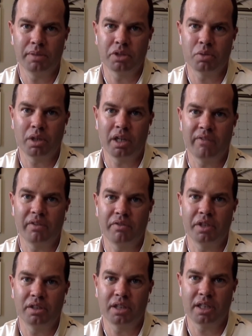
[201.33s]
That's the way to have a
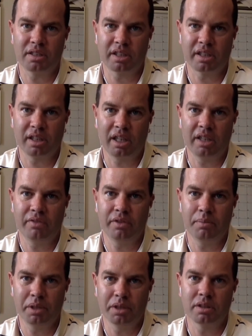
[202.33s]
fantastic life
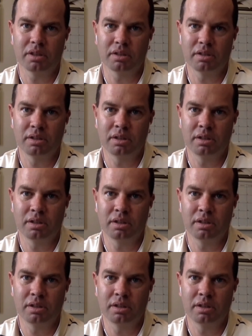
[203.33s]
in business.